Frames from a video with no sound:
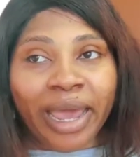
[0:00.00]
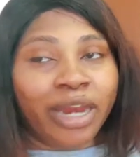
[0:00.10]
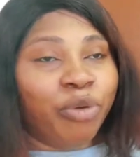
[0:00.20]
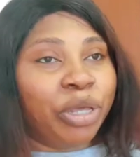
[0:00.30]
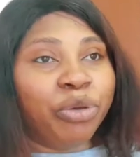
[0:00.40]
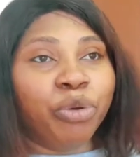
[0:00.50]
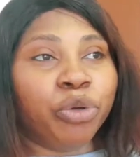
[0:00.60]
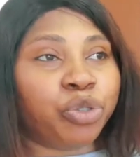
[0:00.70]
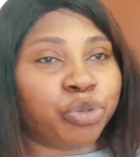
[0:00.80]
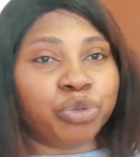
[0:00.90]
Anywhere you go
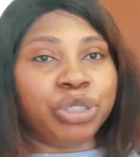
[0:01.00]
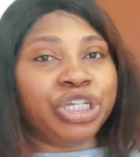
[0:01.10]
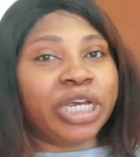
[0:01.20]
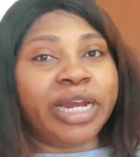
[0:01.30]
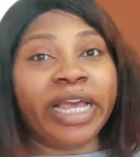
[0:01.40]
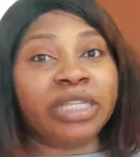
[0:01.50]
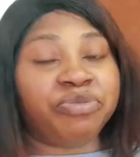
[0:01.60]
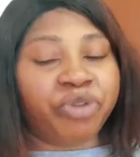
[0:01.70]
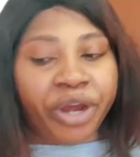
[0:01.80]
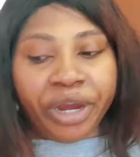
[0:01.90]
to, the gender is
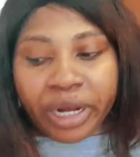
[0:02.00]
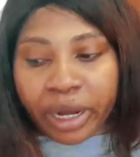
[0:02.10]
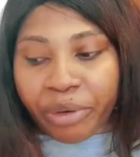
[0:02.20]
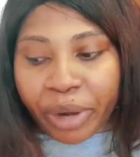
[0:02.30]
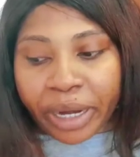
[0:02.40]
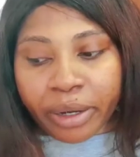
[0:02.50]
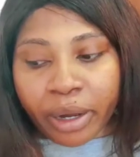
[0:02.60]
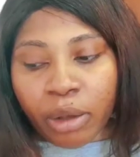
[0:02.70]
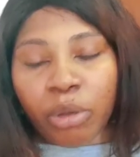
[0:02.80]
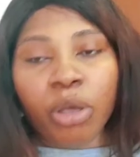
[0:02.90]
very clear right
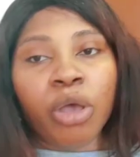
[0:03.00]
now.